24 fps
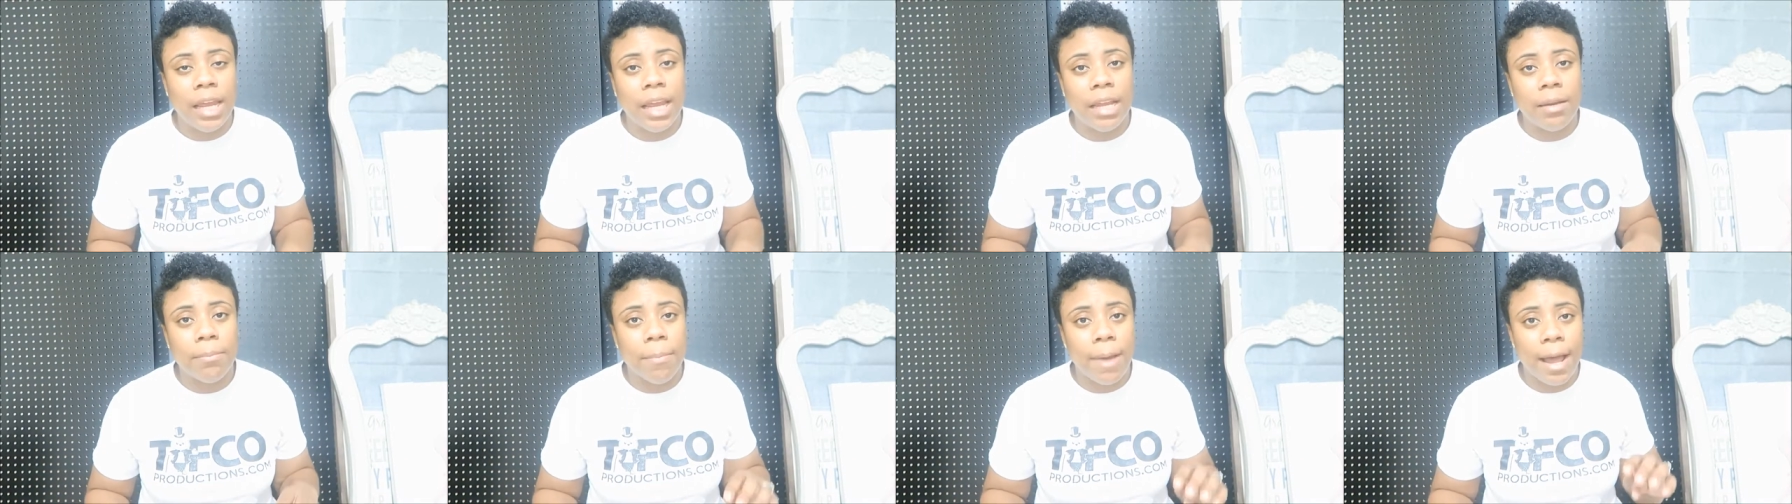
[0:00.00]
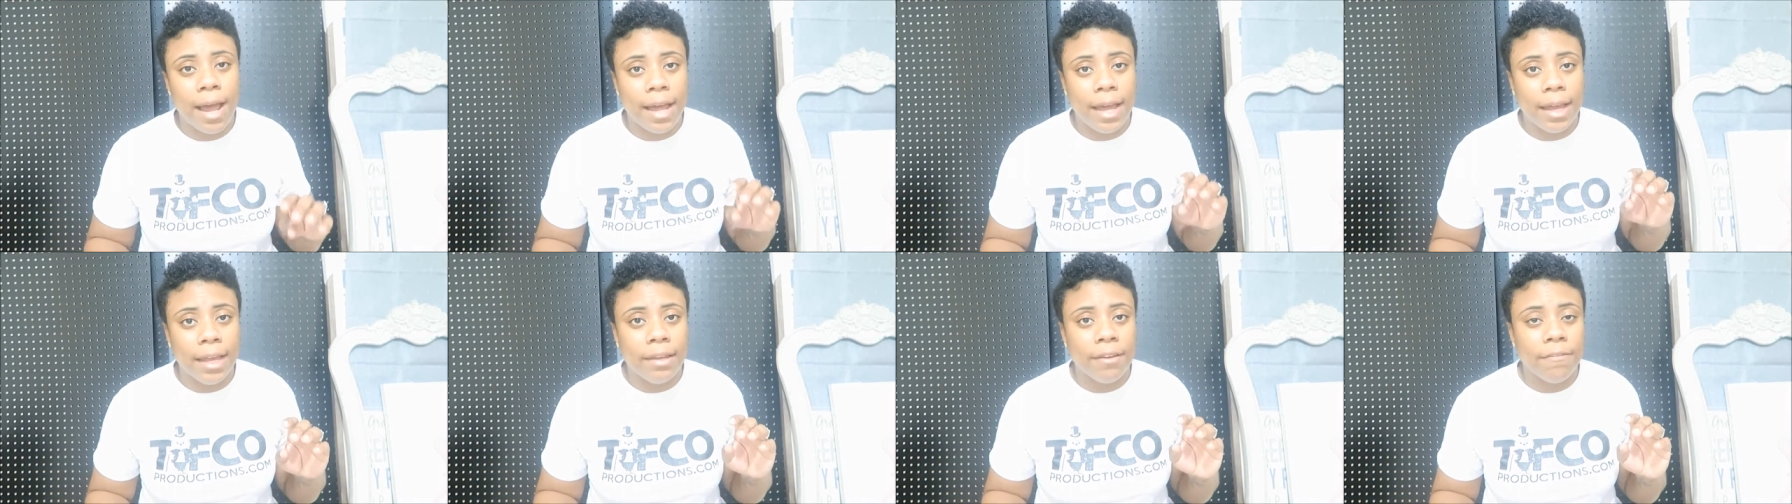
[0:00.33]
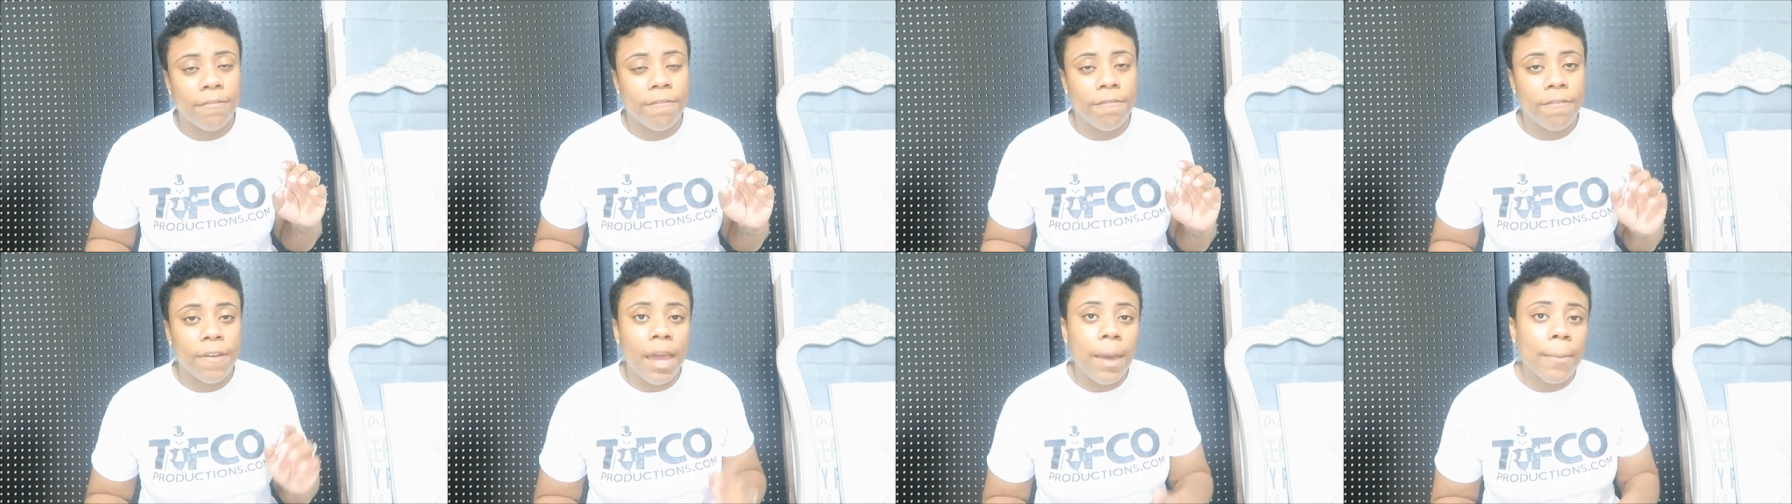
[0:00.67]
and my
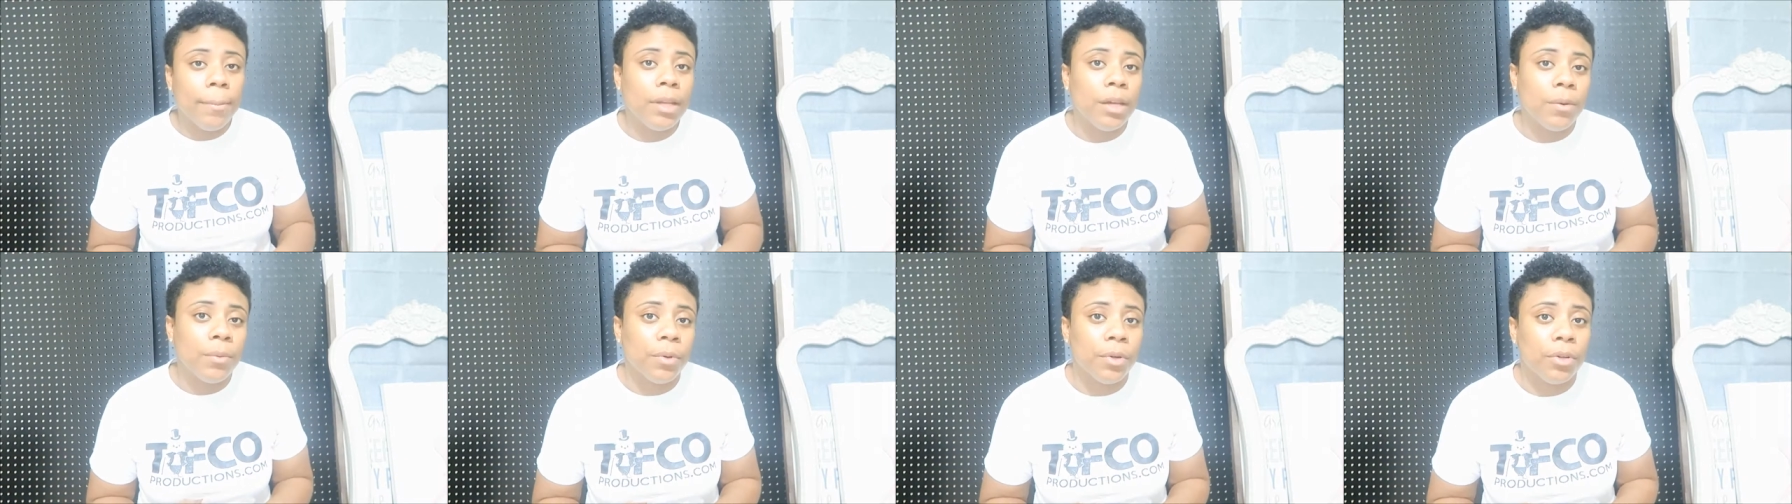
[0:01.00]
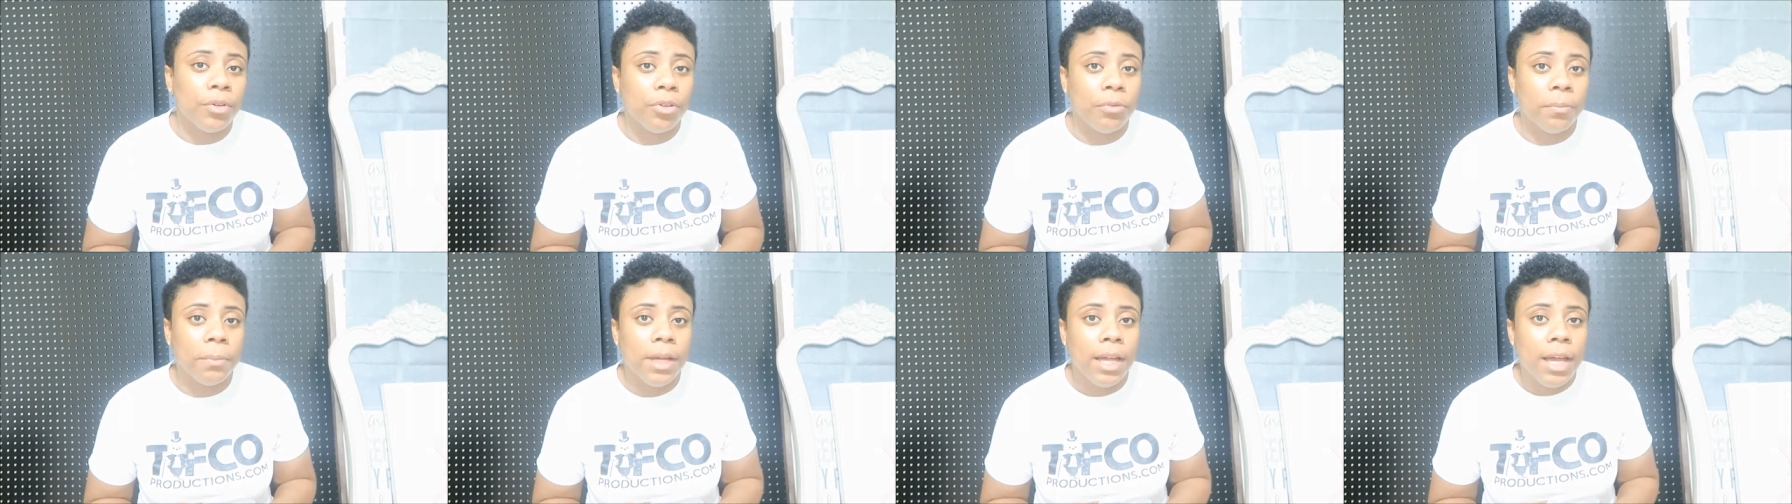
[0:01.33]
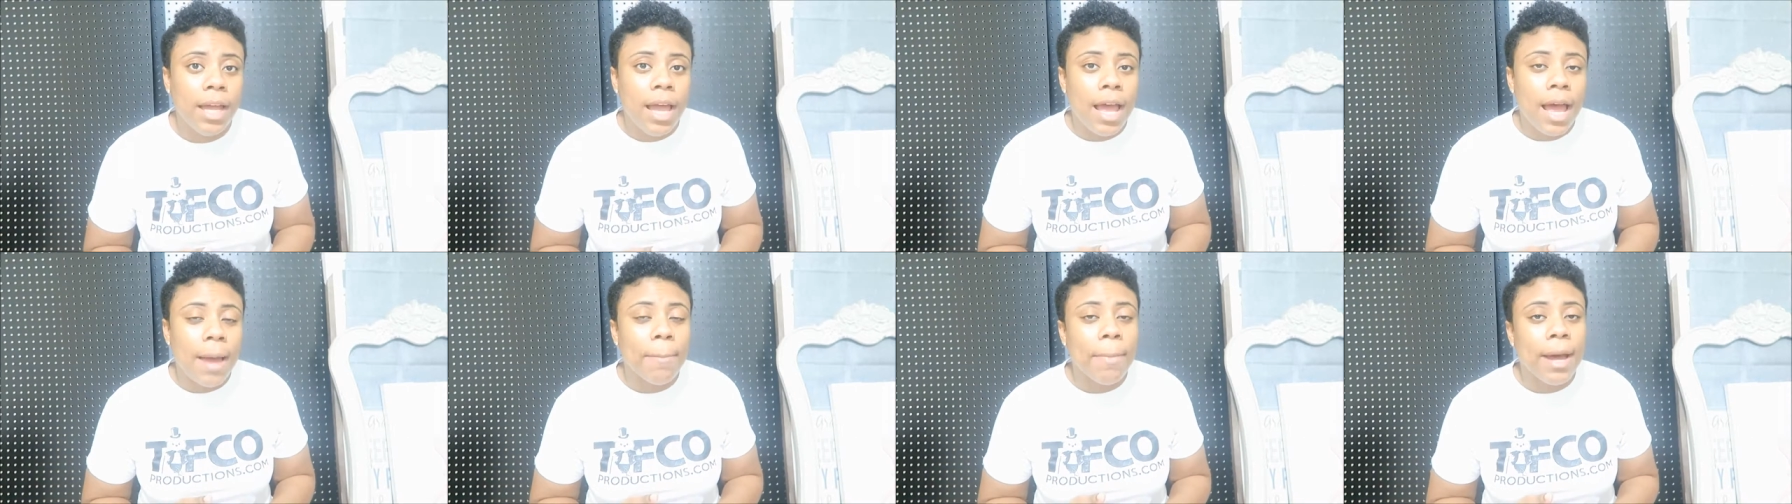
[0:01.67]
family room,
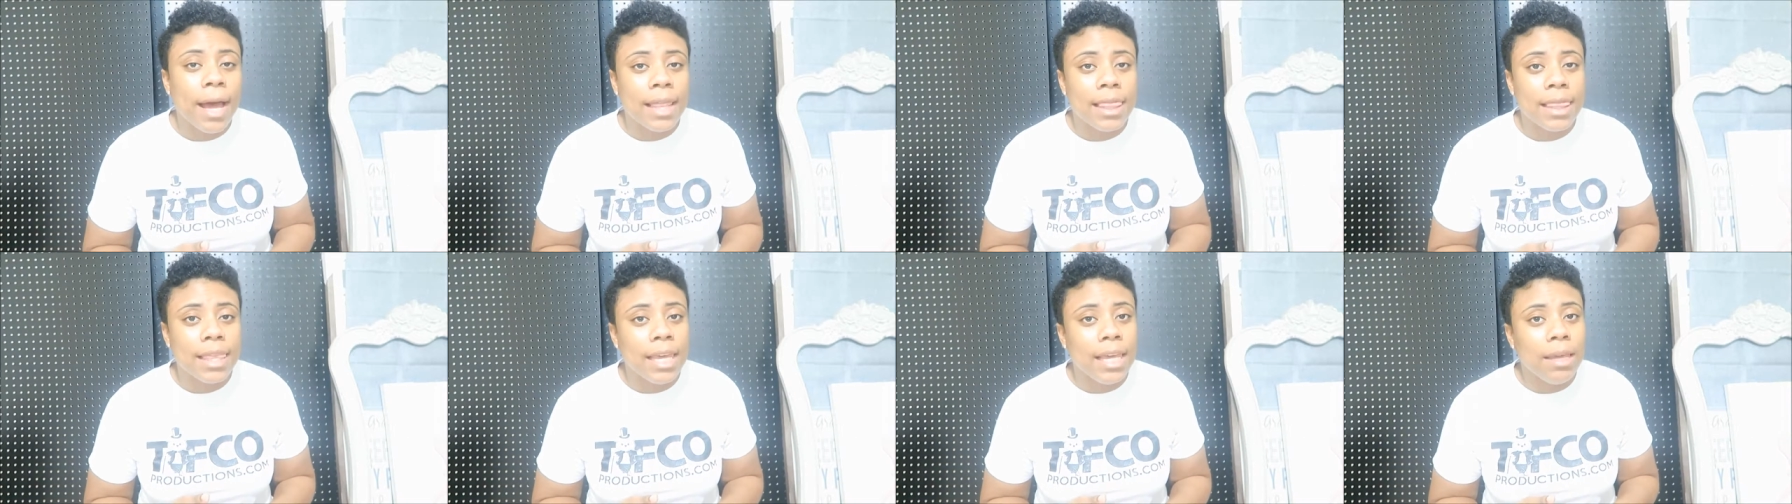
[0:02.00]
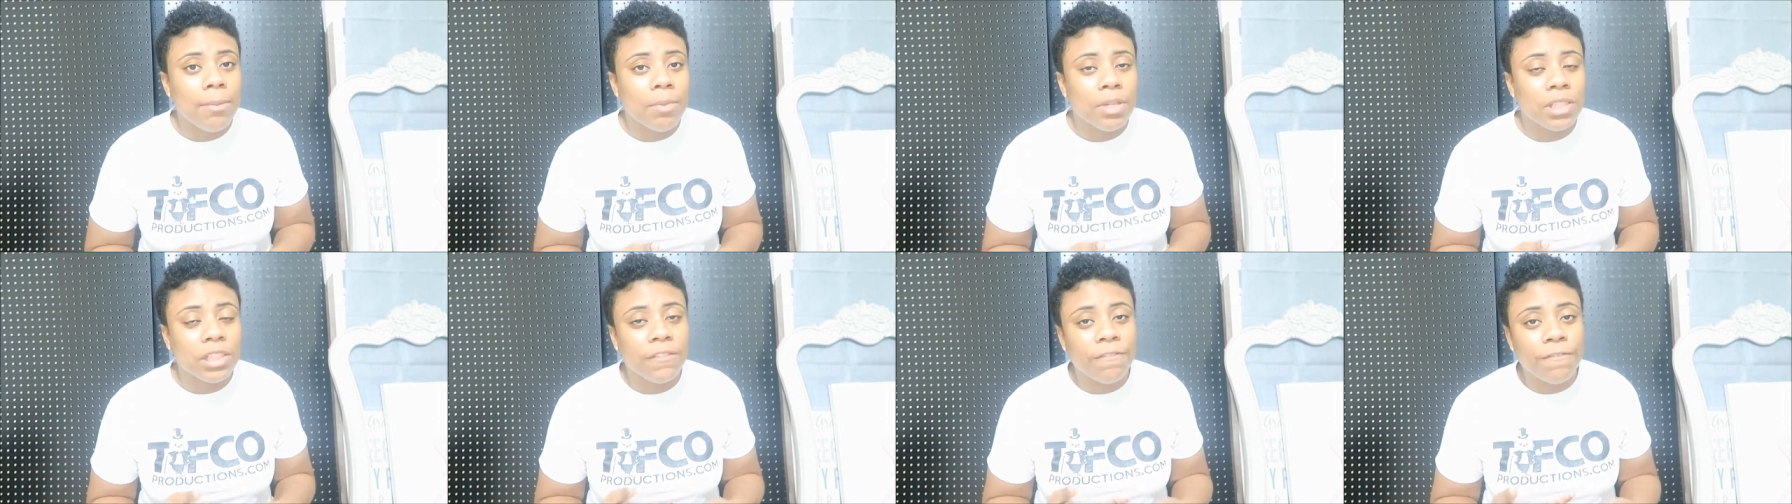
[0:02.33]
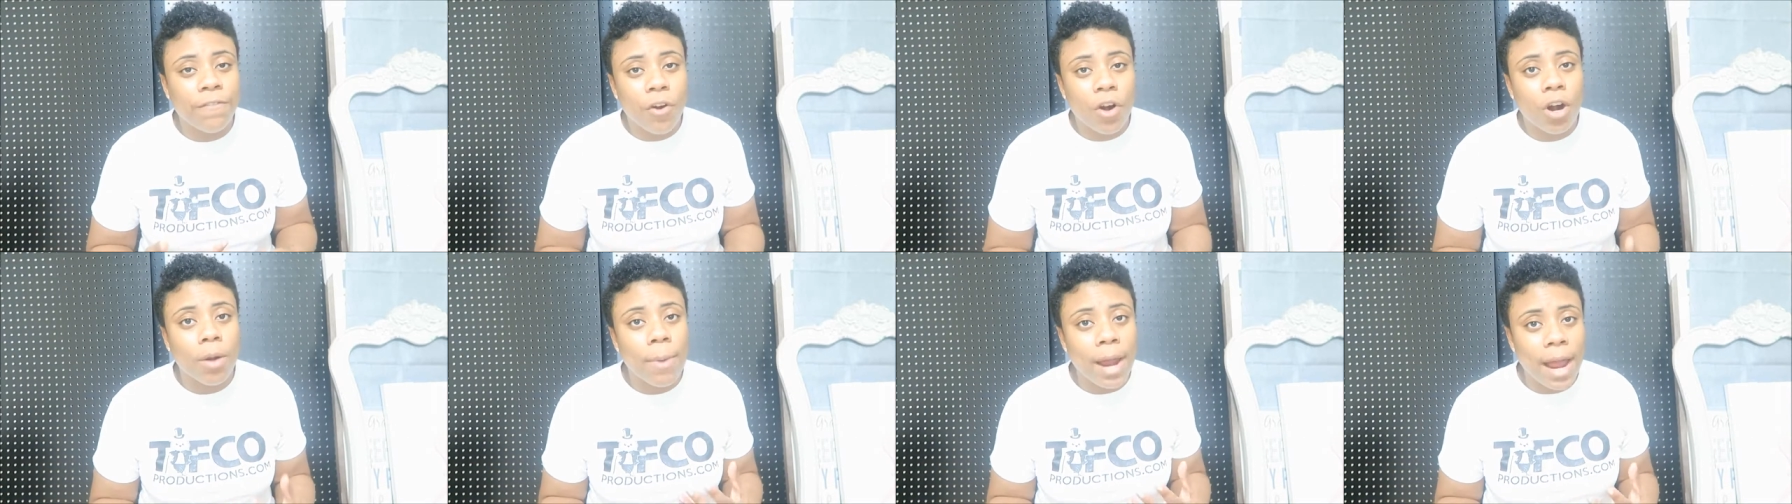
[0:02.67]
my theme is
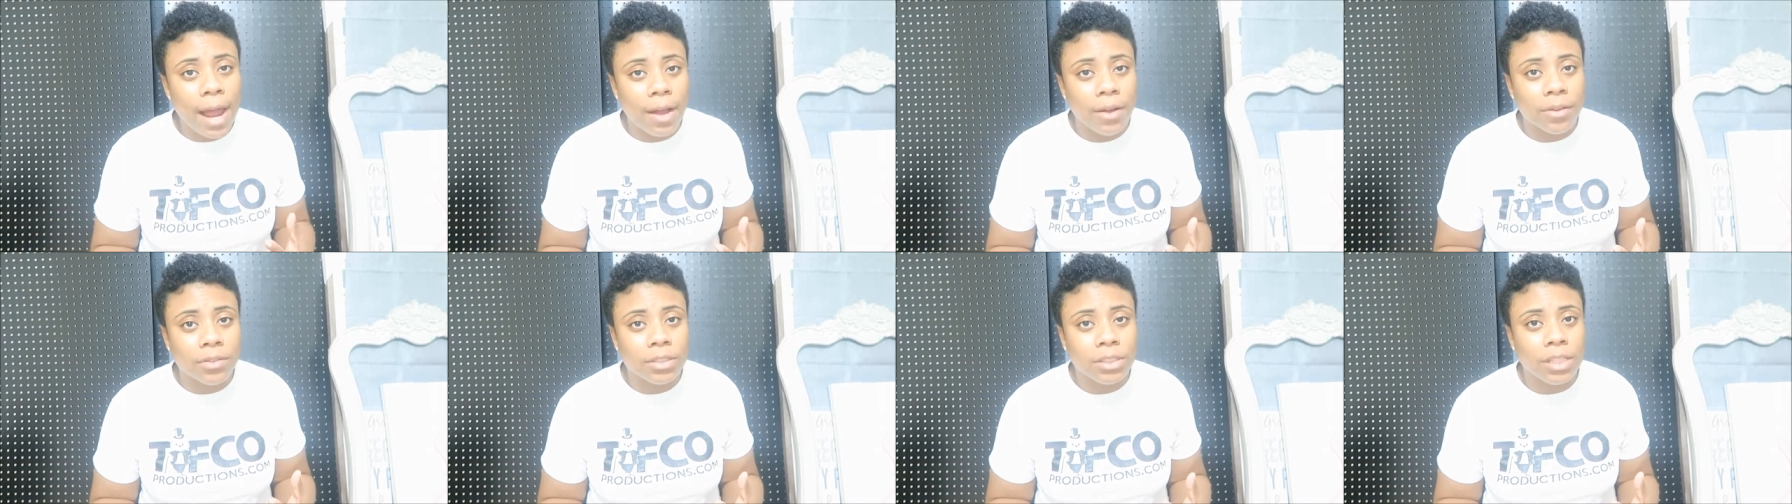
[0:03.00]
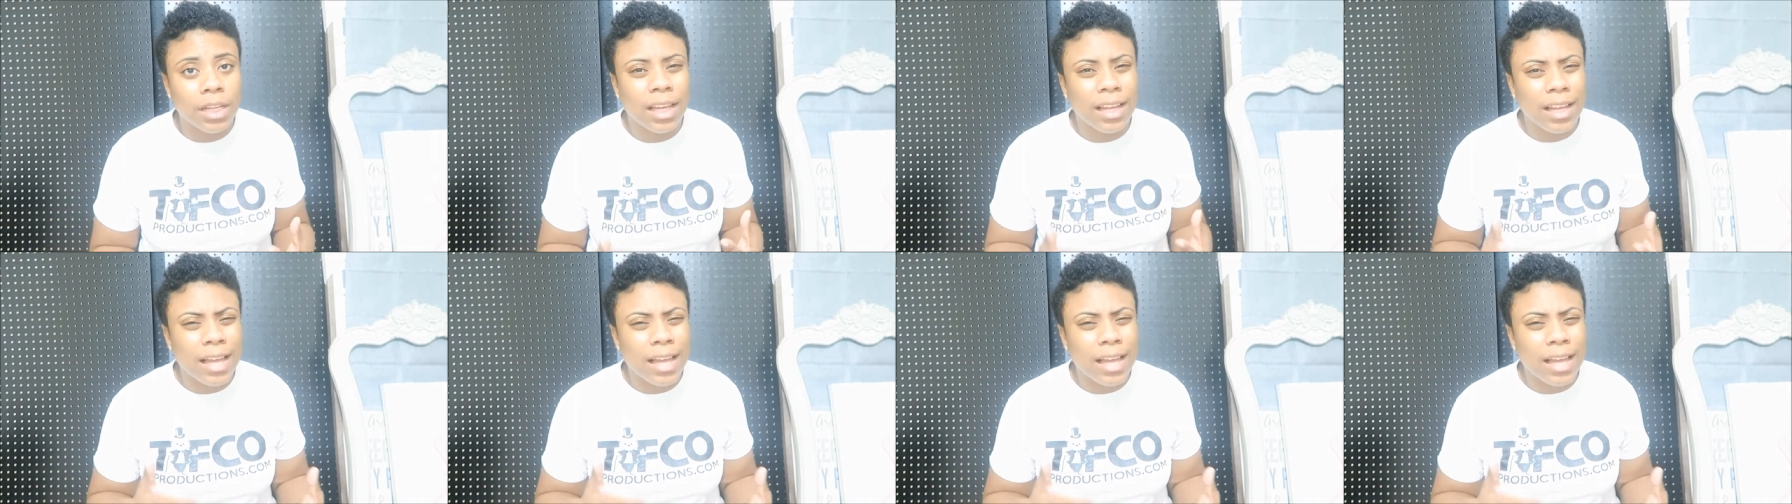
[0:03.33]
farmhouse.